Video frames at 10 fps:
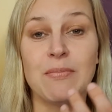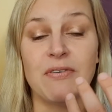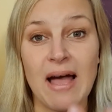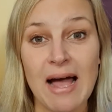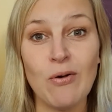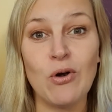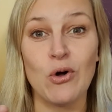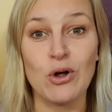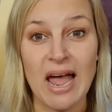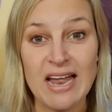of how
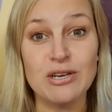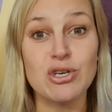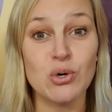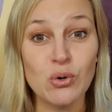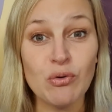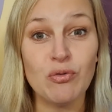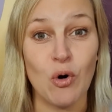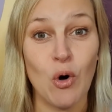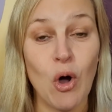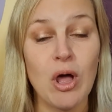long can you talk
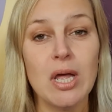for?